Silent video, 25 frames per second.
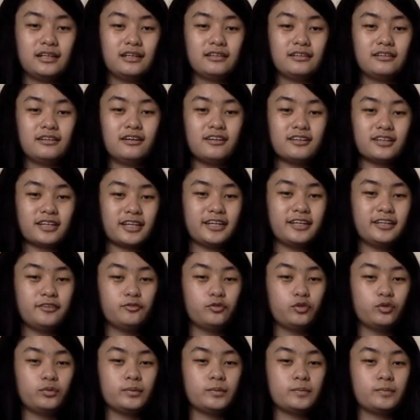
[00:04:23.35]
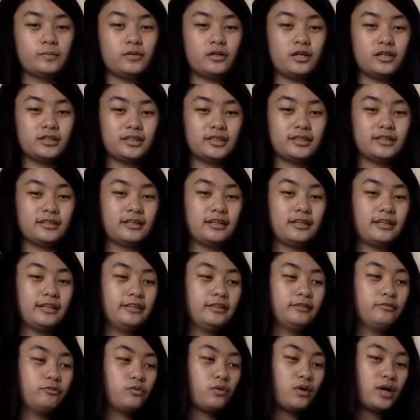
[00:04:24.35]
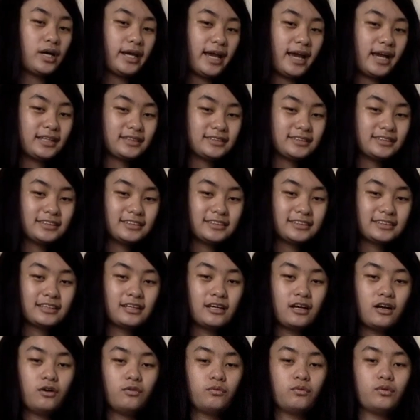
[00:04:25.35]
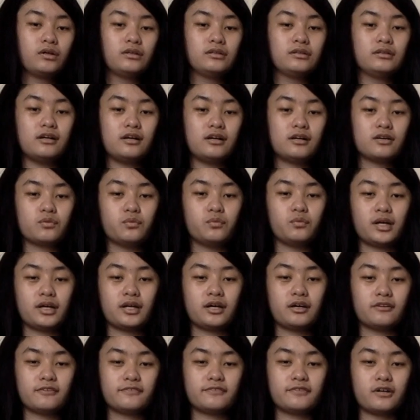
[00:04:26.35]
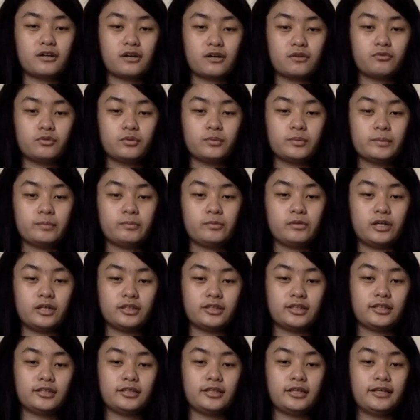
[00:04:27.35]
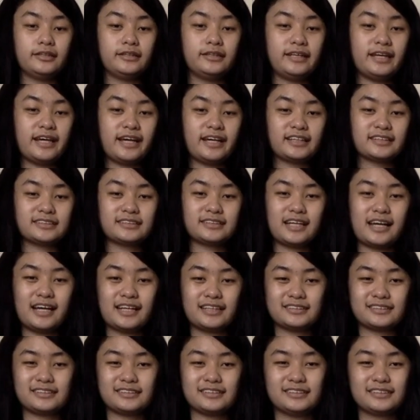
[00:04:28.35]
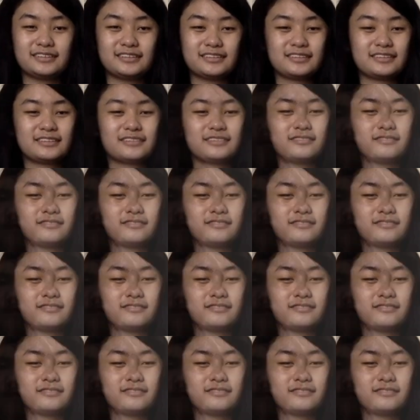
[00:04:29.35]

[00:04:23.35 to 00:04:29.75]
Log n will be plotted in the y-axis, while log 1 out of R will be plotted in the x-axis.